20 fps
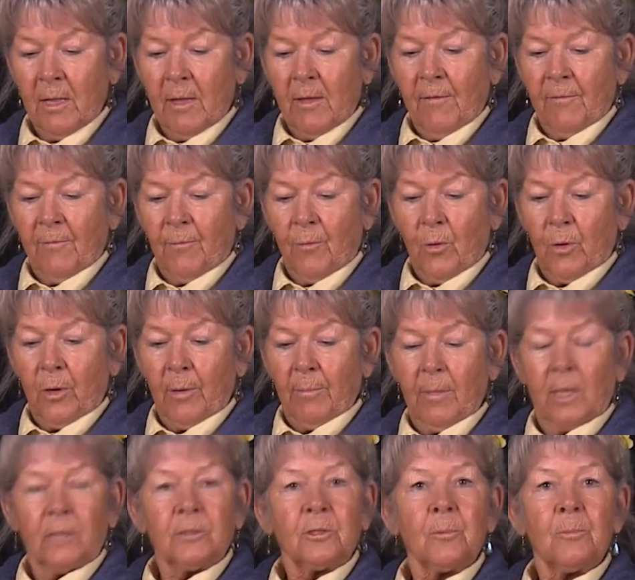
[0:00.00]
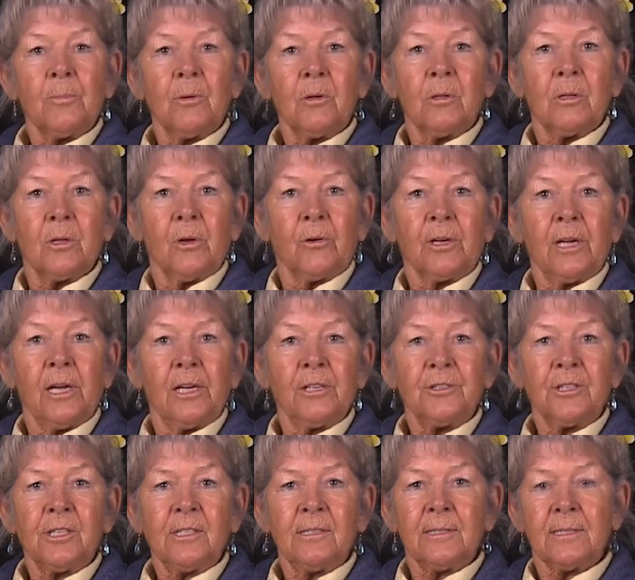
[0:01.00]
for multiple
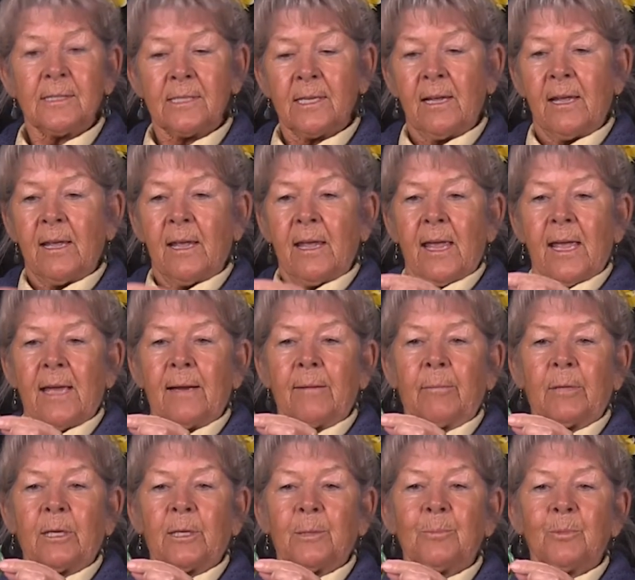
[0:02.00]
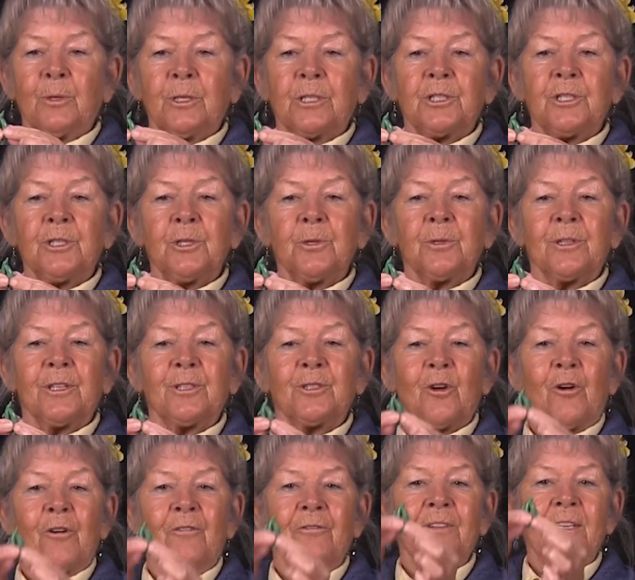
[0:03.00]
locations, and I'm going to put two of the
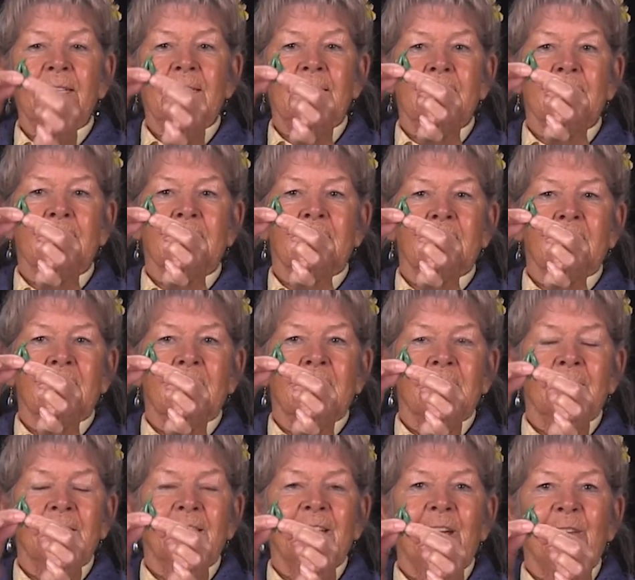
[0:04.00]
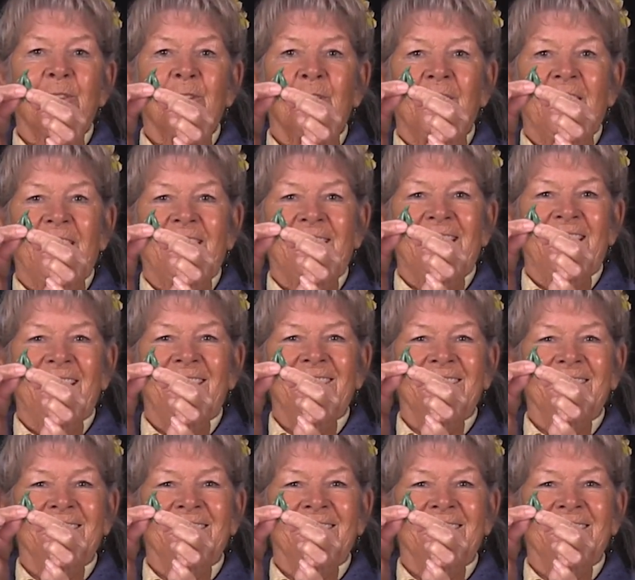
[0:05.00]
dolphins together like that.